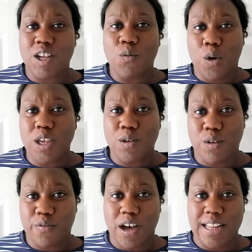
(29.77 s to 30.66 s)
So what
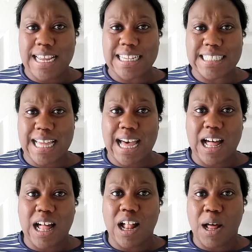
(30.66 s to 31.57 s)
you'll find is
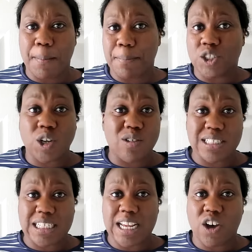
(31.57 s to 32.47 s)
that a
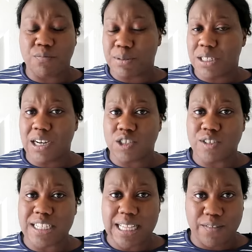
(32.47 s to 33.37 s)
majority of
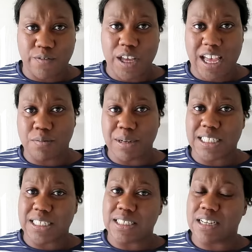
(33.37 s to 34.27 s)
podiatrists and foot health
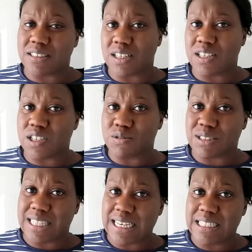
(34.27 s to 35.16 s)
practitioners
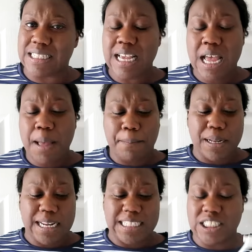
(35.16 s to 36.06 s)
use this,
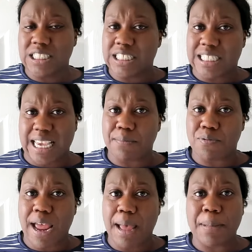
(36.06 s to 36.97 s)
but it's just a skin
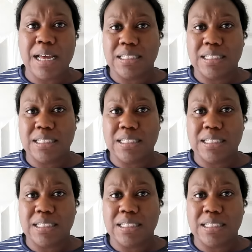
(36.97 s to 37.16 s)
prep.